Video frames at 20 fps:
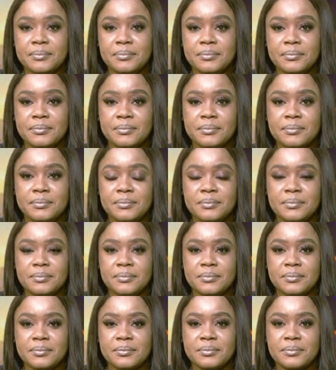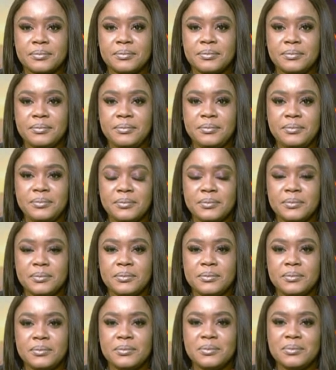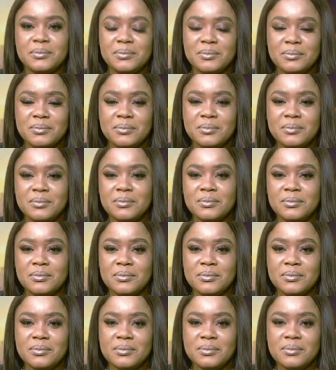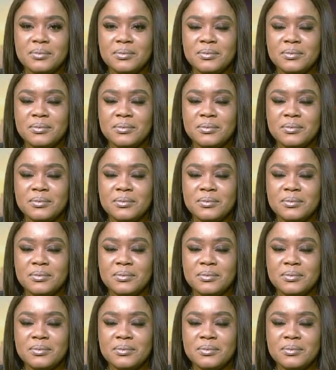[no speech]